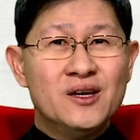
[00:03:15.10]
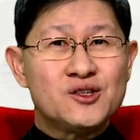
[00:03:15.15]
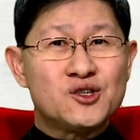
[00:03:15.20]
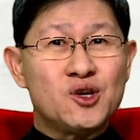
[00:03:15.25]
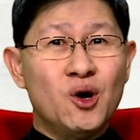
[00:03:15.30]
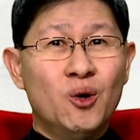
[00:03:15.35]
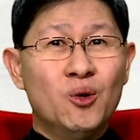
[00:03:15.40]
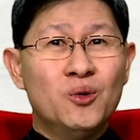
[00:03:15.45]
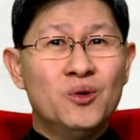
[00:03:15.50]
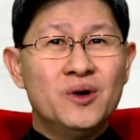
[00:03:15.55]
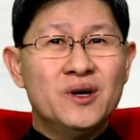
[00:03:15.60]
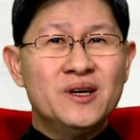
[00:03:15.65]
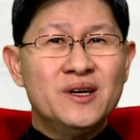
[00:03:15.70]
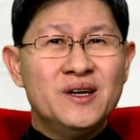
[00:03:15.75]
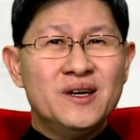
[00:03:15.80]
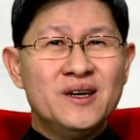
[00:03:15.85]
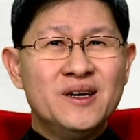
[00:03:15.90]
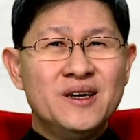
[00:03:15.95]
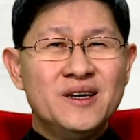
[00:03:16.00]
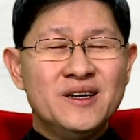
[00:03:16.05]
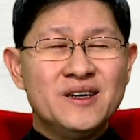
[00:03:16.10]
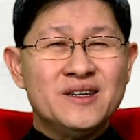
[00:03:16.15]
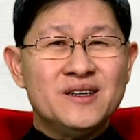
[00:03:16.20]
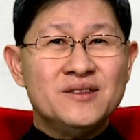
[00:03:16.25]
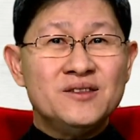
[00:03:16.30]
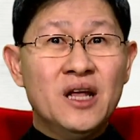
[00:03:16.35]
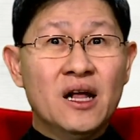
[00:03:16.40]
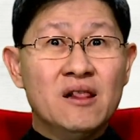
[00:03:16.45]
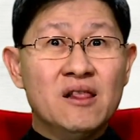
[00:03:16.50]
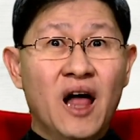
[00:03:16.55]
So,
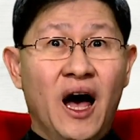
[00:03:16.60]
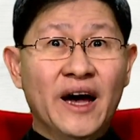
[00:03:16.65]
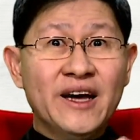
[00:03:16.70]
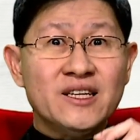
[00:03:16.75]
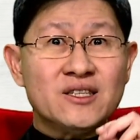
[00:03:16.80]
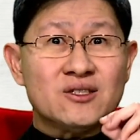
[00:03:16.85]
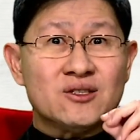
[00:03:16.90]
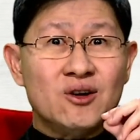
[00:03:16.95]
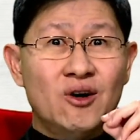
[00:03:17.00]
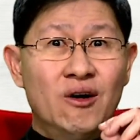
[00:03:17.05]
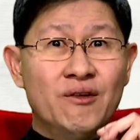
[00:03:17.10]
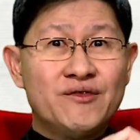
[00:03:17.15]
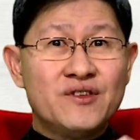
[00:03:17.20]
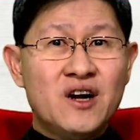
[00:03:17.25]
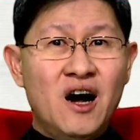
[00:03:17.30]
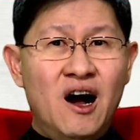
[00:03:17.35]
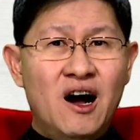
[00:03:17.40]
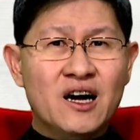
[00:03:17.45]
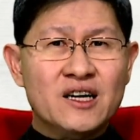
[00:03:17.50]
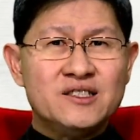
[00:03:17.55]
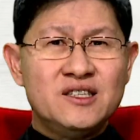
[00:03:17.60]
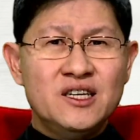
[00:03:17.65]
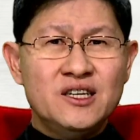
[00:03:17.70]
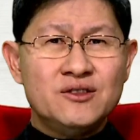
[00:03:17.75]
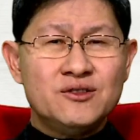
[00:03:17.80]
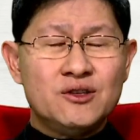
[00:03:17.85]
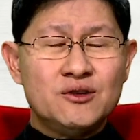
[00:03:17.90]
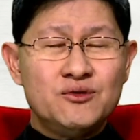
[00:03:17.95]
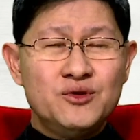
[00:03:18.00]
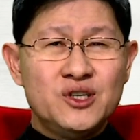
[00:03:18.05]
the light of God
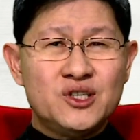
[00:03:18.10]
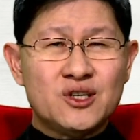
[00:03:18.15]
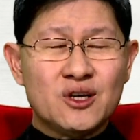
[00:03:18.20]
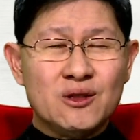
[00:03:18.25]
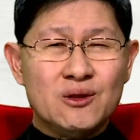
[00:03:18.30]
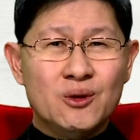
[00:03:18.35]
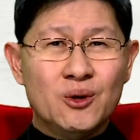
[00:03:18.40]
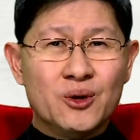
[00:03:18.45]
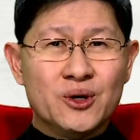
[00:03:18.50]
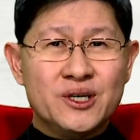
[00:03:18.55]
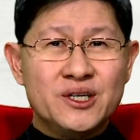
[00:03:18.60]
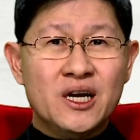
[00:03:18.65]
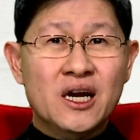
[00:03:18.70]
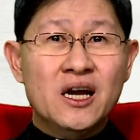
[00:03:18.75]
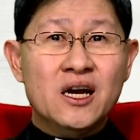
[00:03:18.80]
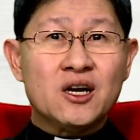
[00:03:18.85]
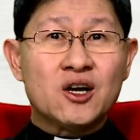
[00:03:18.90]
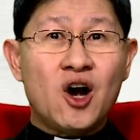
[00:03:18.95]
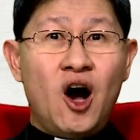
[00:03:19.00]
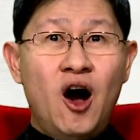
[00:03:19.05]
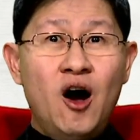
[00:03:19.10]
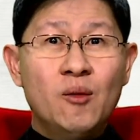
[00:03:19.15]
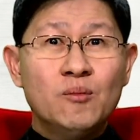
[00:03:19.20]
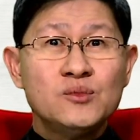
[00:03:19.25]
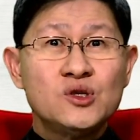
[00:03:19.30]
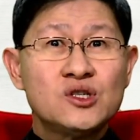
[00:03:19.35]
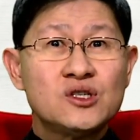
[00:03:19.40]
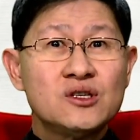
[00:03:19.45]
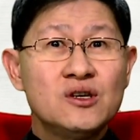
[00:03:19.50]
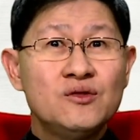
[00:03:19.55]
in the risen Lord
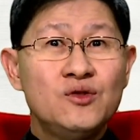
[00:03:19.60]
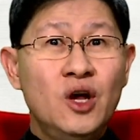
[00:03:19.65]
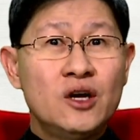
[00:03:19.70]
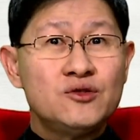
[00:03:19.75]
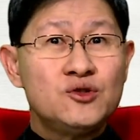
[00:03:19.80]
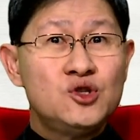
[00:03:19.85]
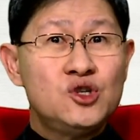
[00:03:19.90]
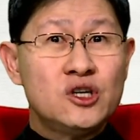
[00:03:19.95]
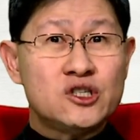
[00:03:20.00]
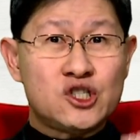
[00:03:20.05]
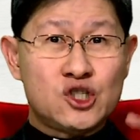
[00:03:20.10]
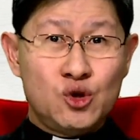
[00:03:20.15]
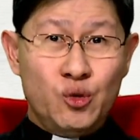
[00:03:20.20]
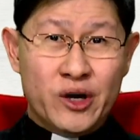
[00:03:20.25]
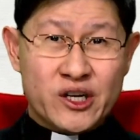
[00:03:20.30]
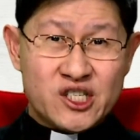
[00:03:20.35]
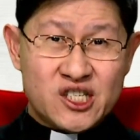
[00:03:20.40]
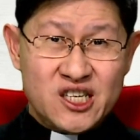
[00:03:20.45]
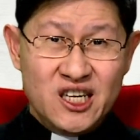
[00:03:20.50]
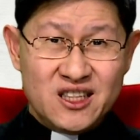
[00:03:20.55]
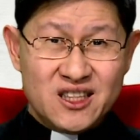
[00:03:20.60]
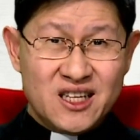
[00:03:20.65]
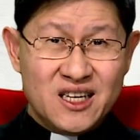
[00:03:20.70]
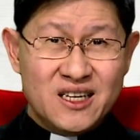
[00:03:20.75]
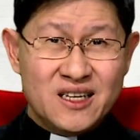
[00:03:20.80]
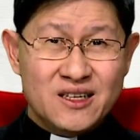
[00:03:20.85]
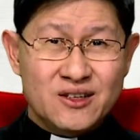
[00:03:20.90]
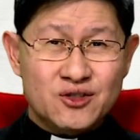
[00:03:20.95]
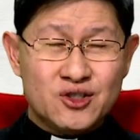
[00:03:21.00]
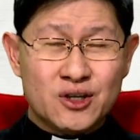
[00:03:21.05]
comes not just to a city,